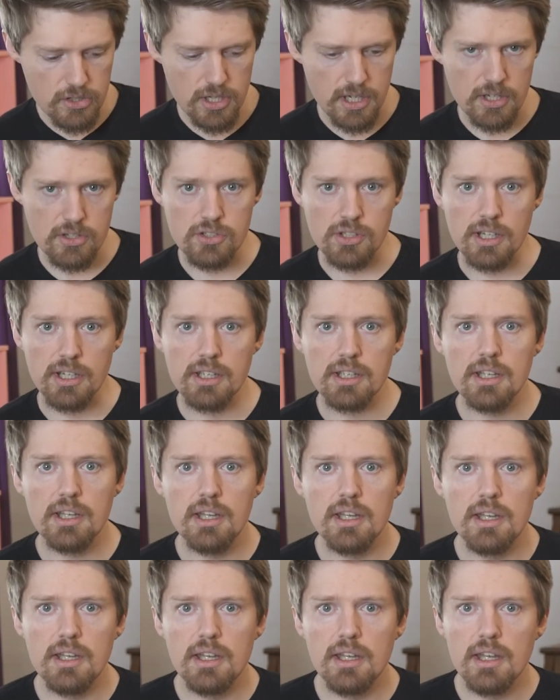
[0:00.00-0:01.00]
check, check.
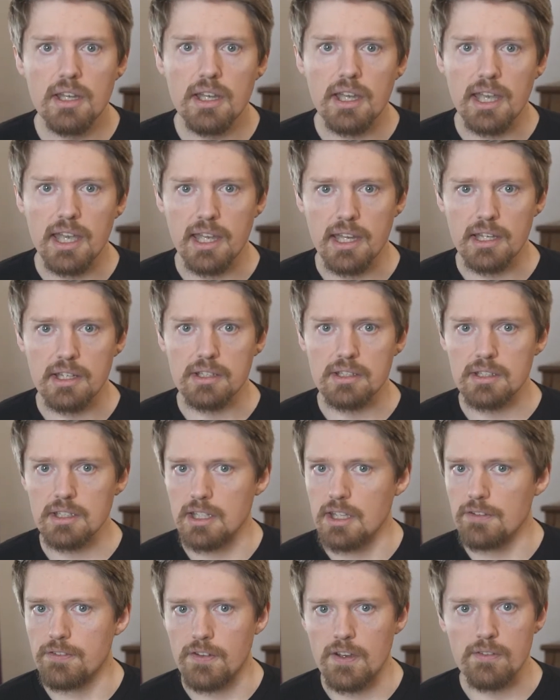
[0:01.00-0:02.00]
And
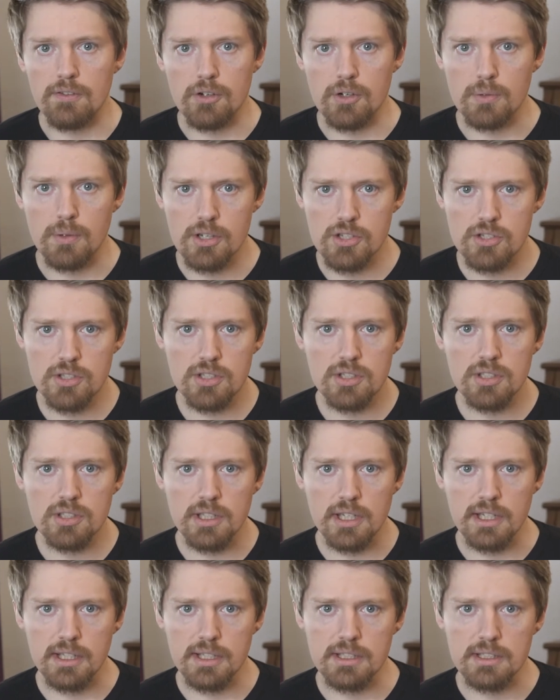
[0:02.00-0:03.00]
if ever questioned,
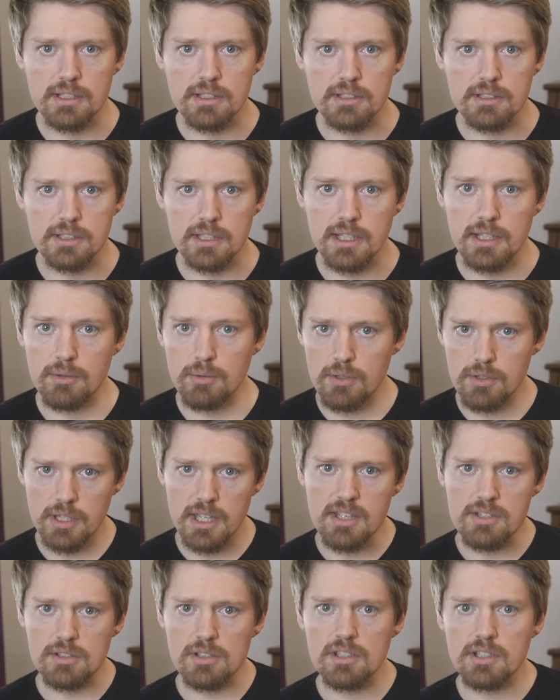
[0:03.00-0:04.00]
I can say, well,
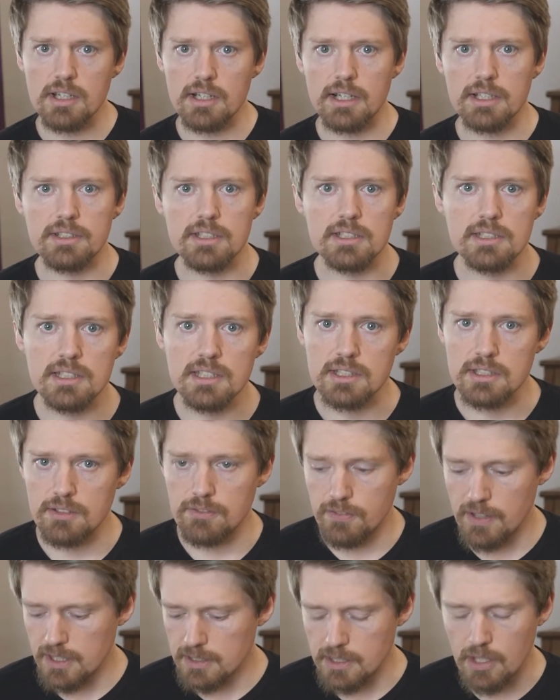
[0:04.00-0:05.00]
yes, look, I got this list. In
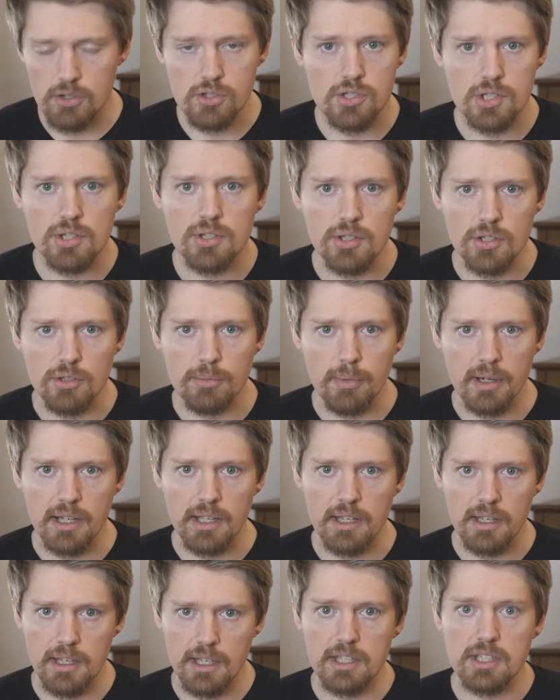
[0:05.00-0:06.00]
fact, I'll show you my
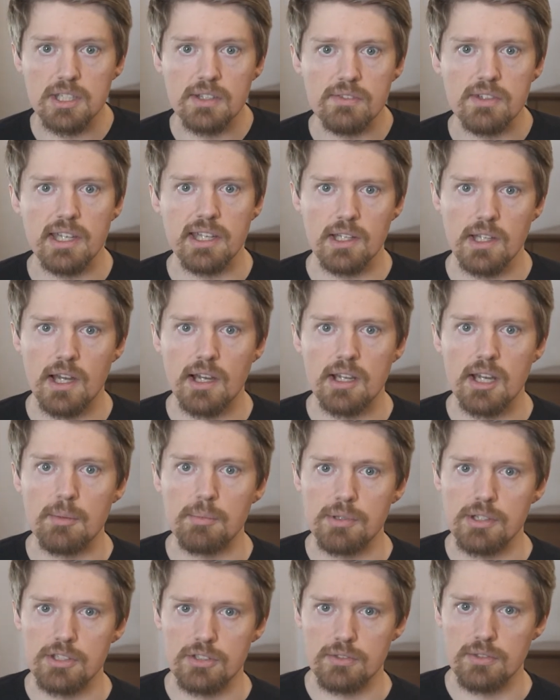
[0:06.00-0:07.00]
end of day lockup list